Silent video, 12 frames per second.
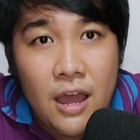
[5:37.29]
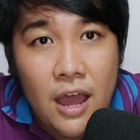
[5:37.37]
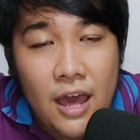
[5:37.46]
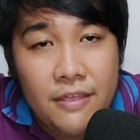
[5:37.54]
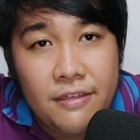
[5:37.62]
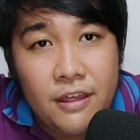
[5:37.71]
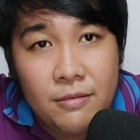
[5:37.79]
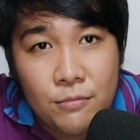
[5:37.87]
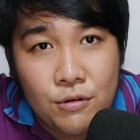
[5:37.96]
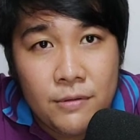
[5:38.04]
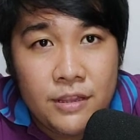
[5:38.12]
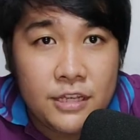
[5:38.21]
at that
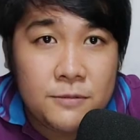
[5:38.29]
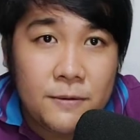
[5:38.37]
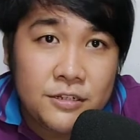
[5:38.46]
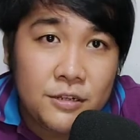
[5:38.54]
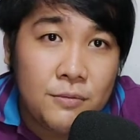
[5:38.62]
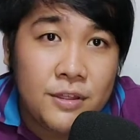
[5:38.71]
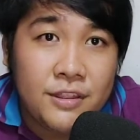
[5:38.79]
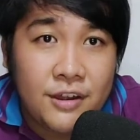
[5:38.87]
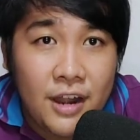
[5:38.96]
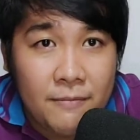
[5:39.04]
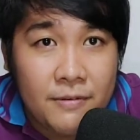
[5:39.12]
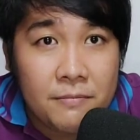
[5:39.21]
moment, especially when they're
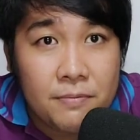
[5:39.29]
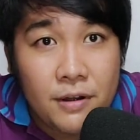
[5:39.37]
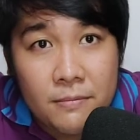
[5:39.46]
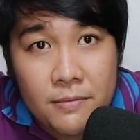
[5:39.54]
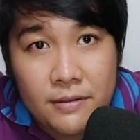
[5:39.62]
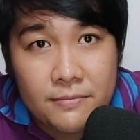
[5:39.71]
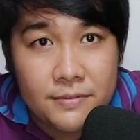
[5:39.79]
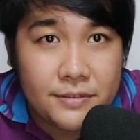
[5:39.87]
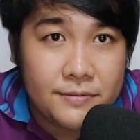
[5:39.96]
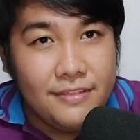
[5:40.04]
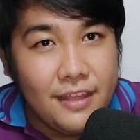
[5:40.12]
having problems.